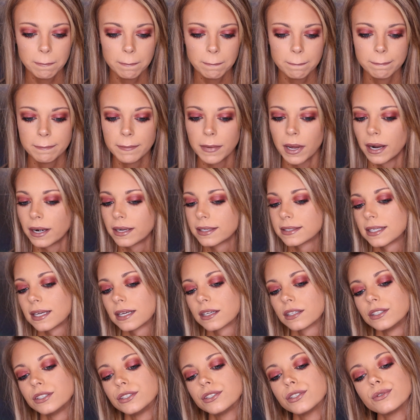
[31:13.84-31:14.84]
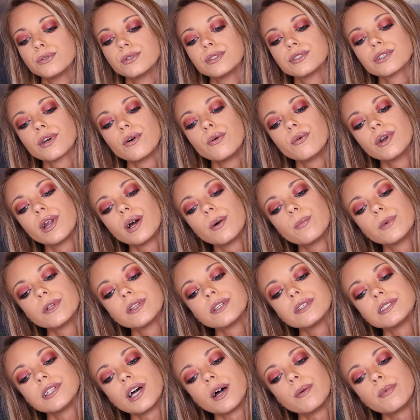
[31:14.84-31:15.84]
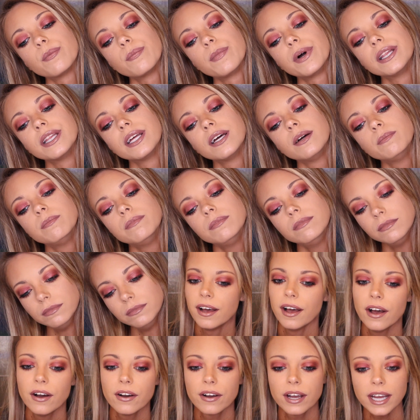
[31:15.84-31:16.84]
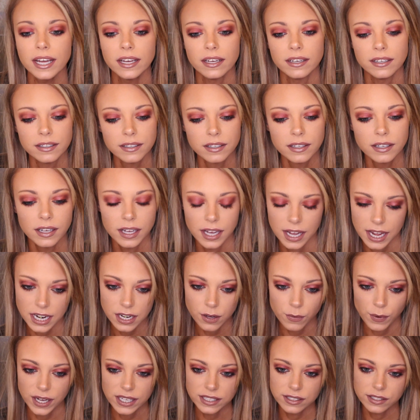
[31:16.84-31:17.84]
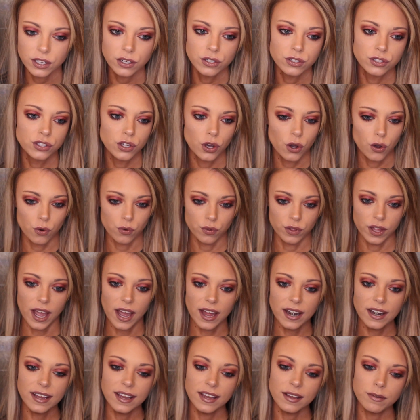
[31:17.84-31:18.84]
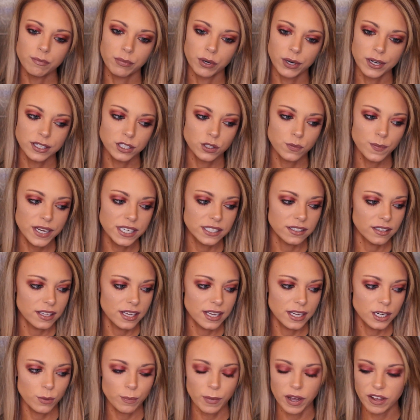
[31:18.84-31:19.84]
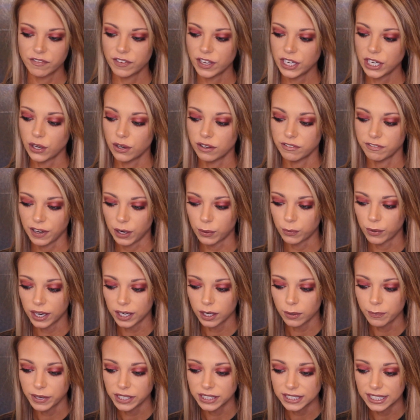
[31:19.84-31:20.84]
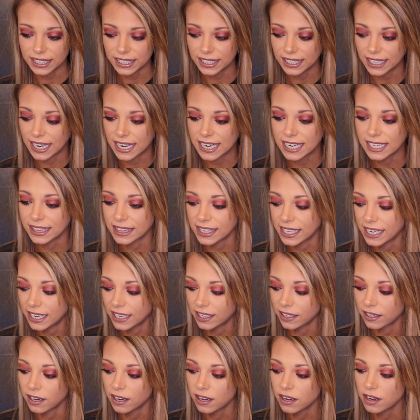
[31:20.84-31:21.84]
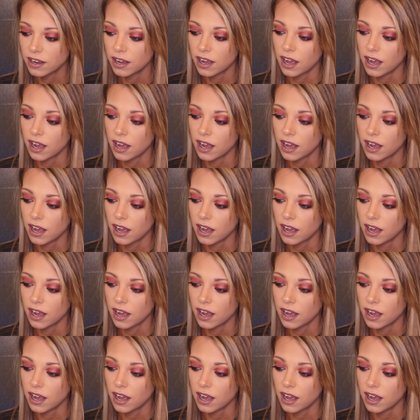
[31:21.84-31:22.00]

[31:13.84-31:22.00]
I'm not exactly sure what's going up at the top of my lip. Okay, anyways, so that brings me to the end of my video. If I recommend getting anything,